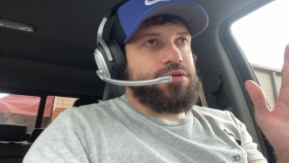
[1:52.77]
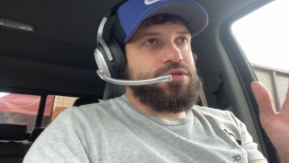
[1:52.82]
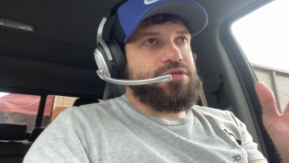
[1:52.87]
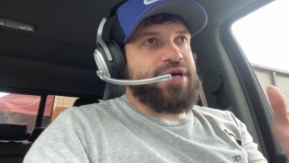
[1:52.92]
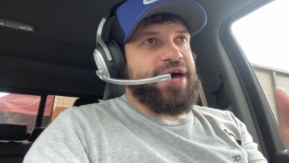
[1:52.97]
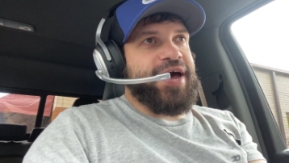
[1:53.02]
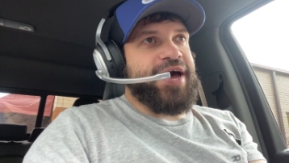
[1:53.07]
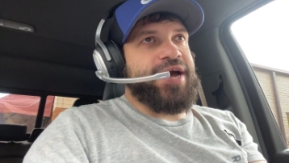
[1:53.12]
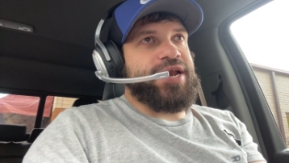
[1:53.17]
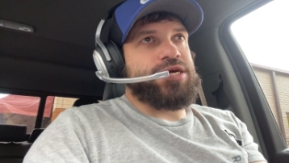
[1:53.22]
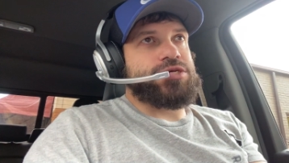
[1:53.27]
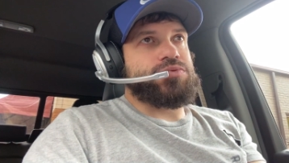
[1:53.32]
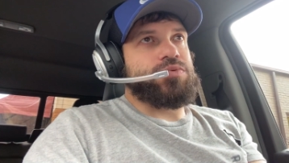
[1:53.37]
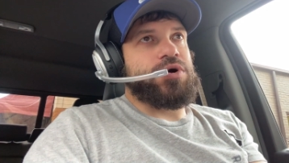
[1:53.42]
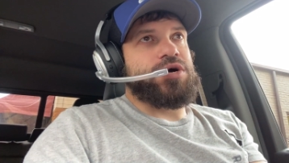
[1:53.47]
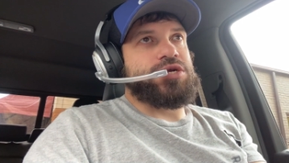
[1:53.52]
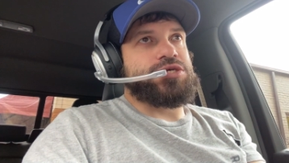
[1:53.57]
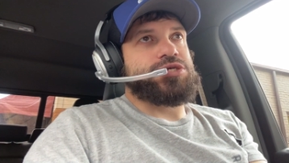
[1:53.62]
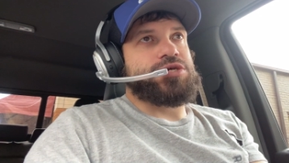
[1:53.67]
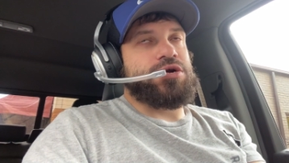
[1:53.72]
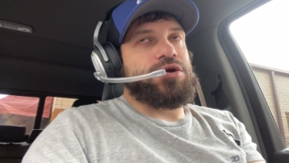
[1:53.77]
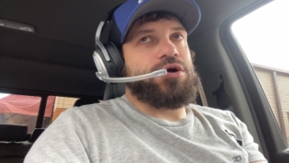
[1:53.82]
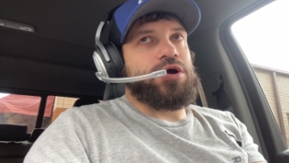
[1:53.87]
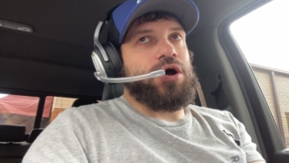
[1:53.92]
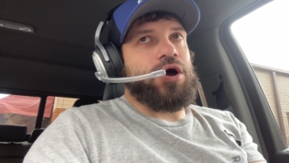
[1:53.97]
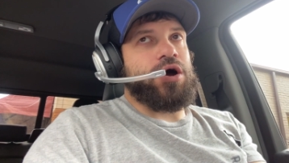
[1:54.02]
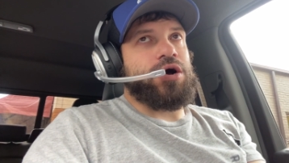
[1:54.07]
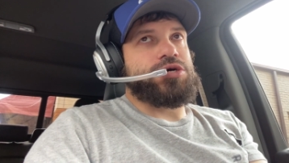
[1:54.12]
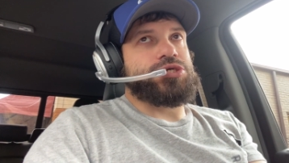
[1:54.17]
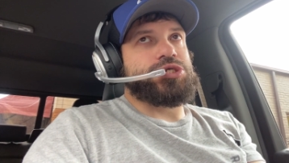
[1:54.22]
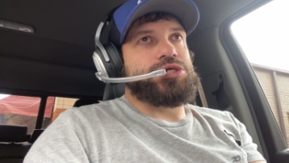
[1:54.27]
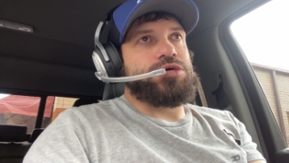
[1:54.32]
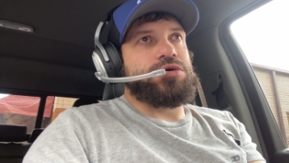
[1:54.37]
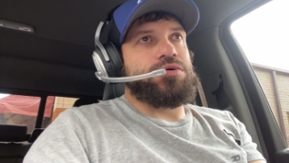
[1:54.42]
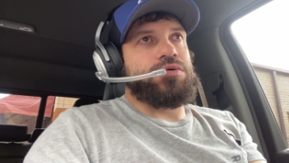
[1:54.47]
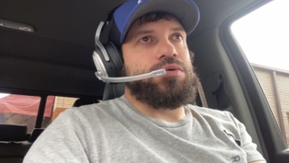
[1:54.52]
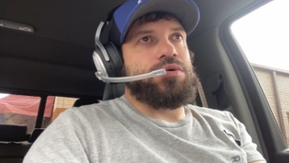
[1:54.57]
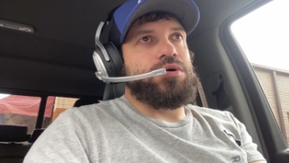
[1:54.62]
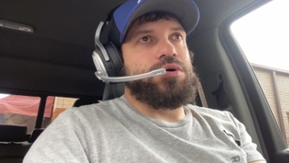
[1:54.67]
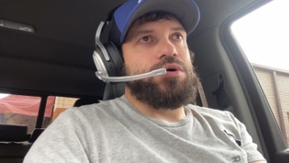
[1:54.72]
That is what it's going to cost
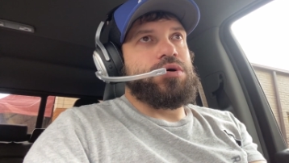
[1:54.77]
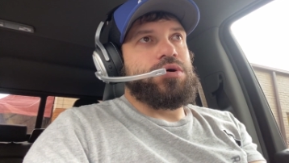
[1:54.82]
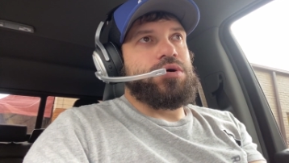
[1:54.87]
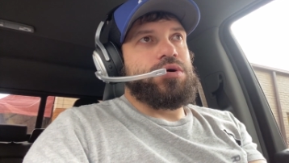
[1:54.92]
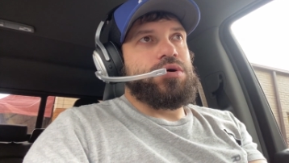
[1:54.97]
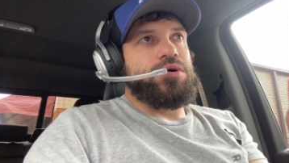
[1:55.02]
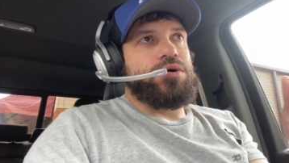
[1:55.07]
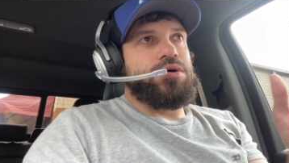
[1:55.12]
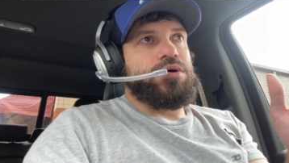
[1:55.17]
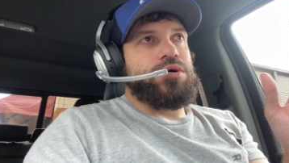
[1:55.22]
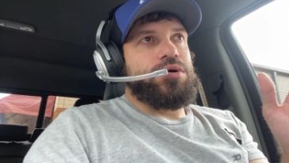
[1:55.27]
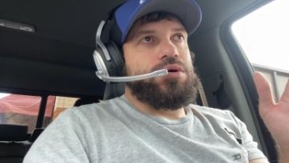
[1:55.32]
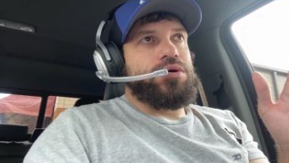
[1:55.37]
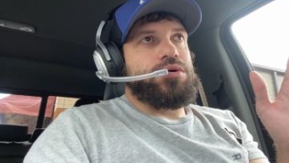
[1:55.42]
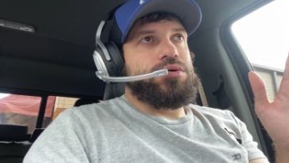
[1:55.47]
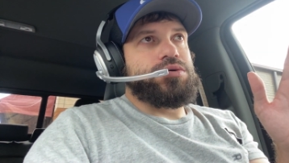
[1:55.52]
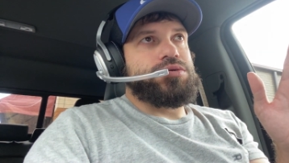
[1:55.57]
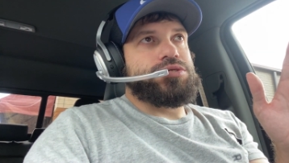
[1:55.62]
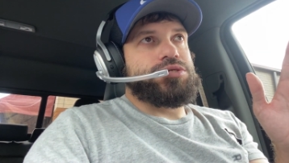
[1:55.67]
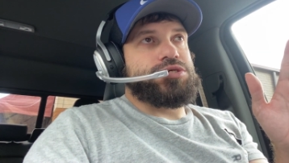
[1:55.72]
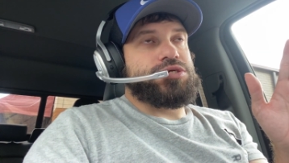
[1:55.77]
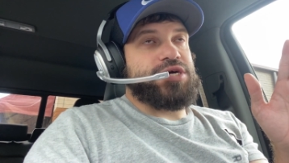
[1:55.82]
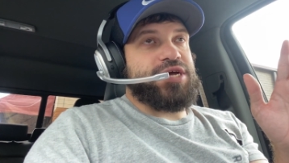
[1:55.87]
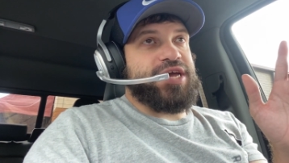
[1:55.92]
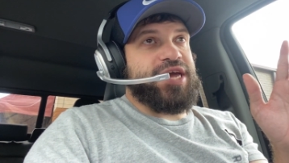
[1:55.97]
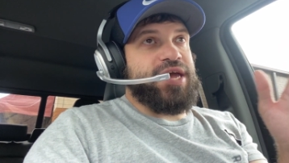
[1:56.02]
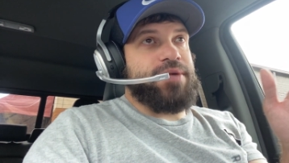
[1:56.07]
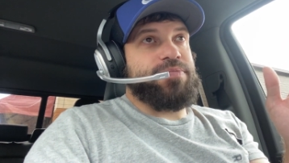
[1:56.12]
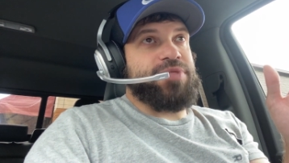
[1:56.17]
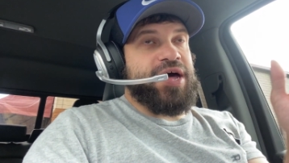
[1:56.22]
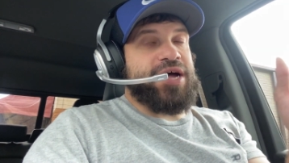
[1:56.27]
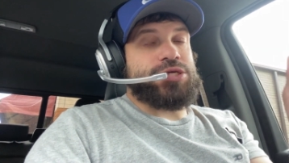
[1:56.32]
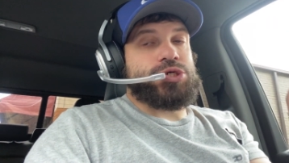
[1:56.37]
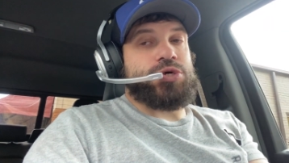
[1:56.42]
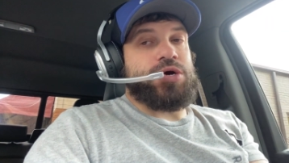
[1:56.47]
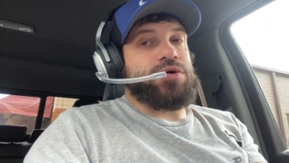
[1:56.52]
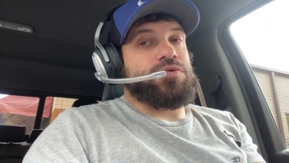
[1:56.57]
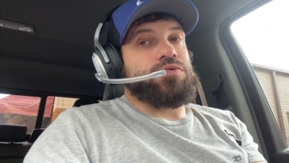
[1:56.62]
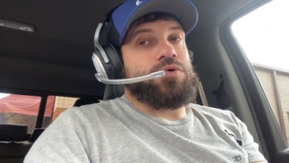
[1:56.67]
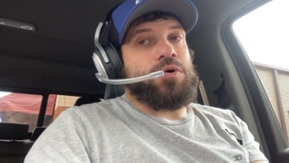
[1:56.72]
you to keep that
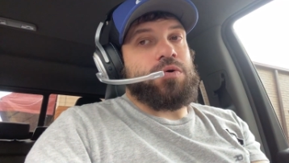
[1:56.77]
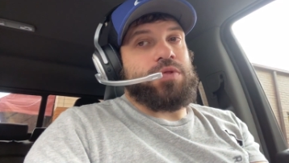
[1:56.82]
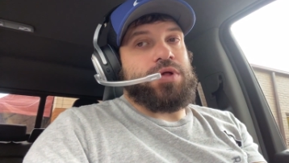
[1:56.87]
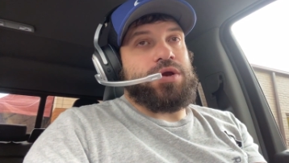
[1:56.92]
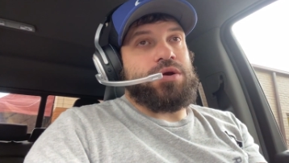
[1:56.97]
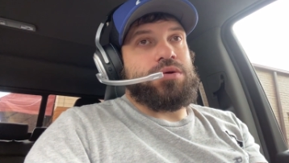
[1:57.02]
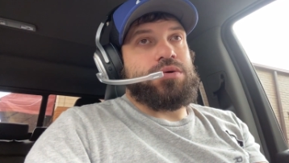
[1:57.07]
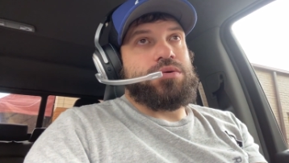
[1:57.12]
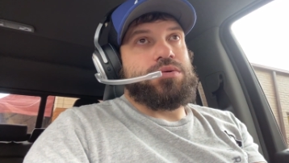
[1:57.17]
truck rolling